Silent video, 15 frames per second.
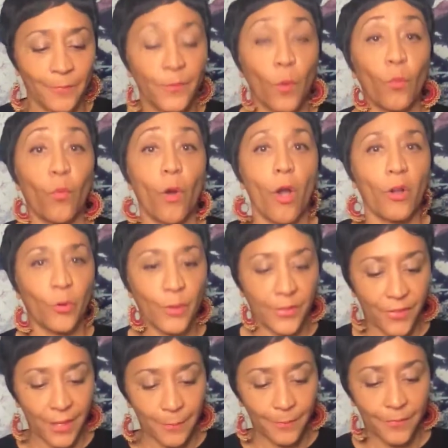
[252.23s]
Walk
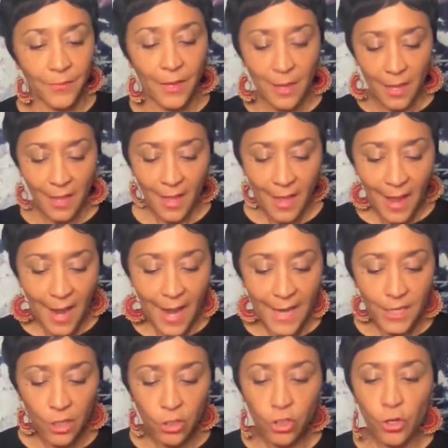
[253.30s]
with it.
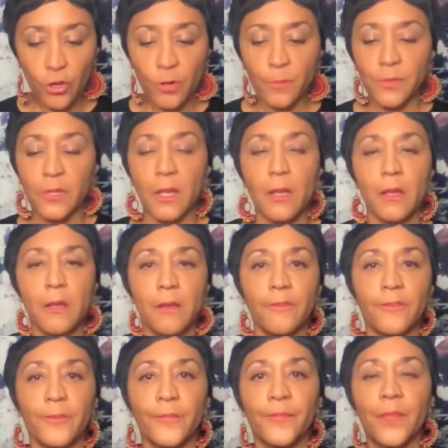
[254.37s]
And in terms
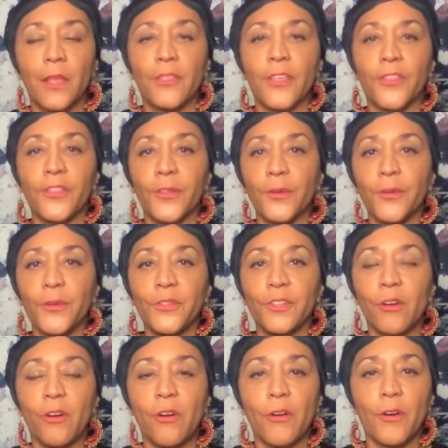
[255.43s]
of the third
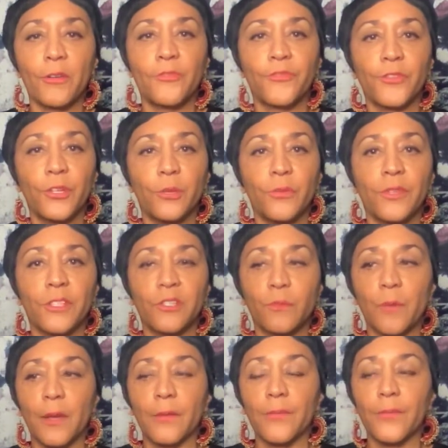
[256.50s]
card for you this
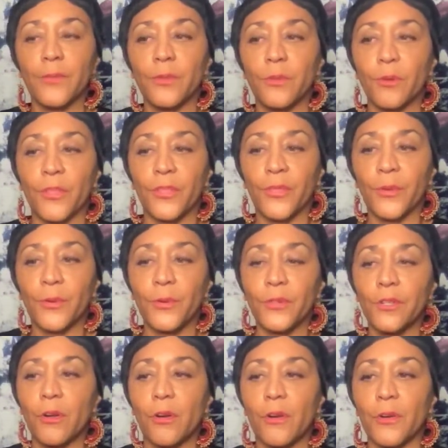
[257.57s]
month, your
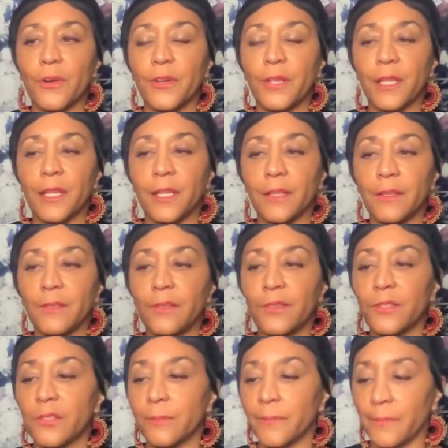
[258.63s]
third card
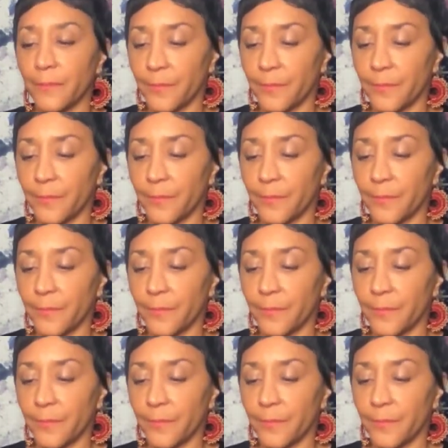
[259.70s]
is